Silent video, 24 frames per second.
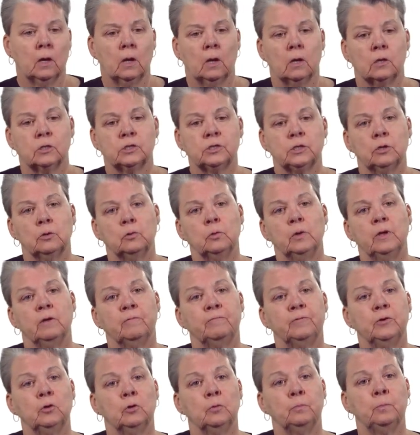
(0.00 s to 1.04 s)
So
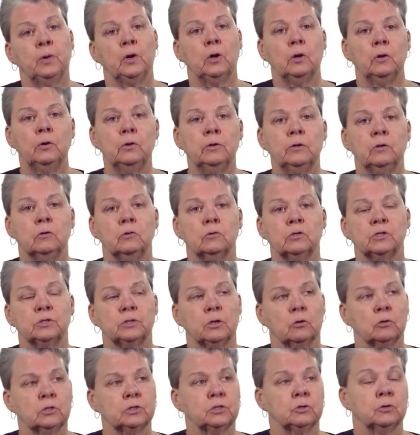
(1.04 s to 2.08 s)
if your partner
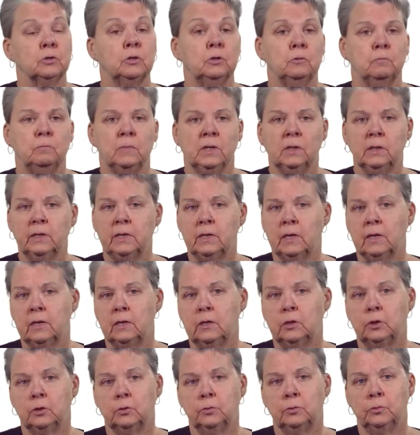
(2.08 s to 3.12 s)
starts to
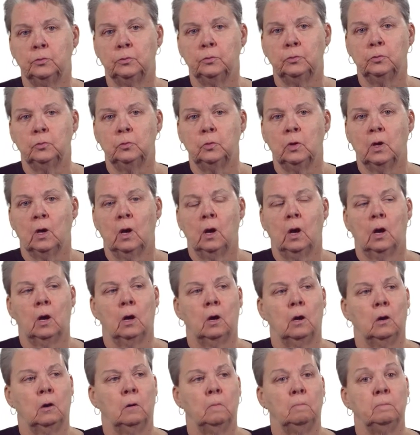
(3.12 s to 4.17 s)
humiliate you,
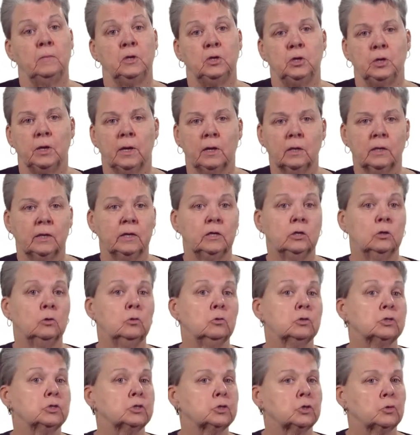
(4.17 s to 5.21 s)
um, yell at
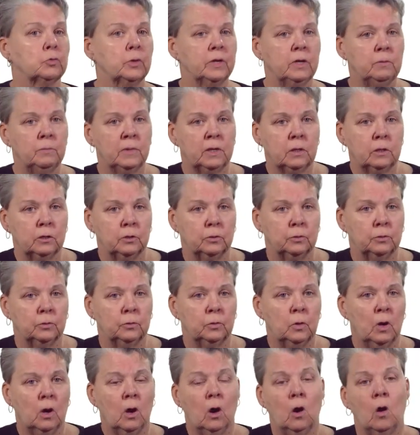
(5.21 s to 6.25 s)
you, scream at
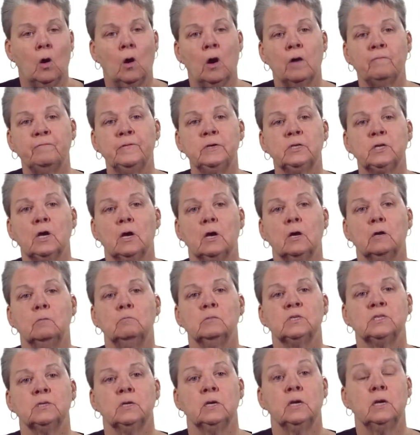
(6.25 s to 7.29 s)
you,
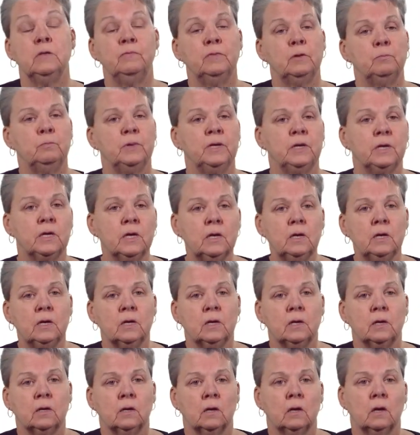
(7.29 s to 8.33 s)
oftentimes in the
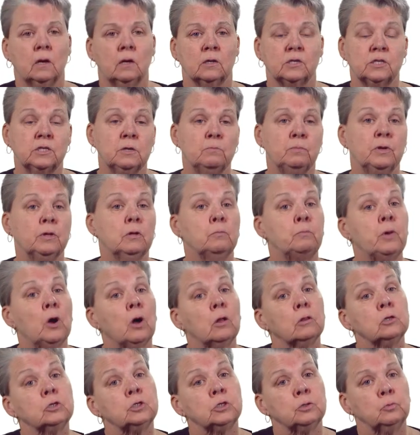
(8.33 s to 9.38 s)
beginning, a simple
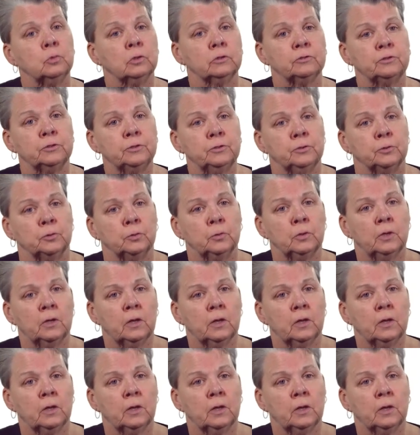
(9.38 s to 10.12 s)
apology will do